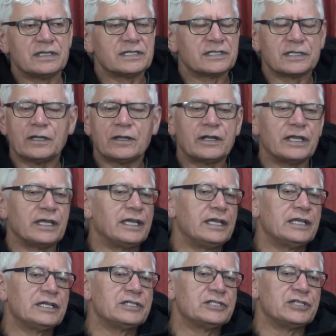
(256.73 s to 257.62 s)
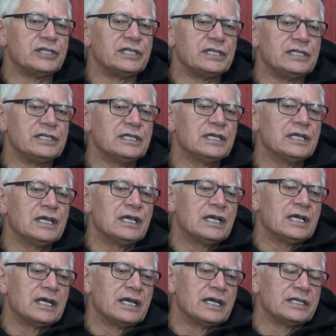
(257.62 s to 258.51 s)
There's a lot of energy
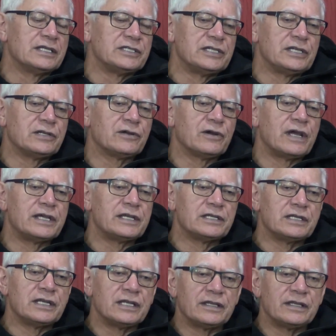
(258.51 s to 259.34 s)
generated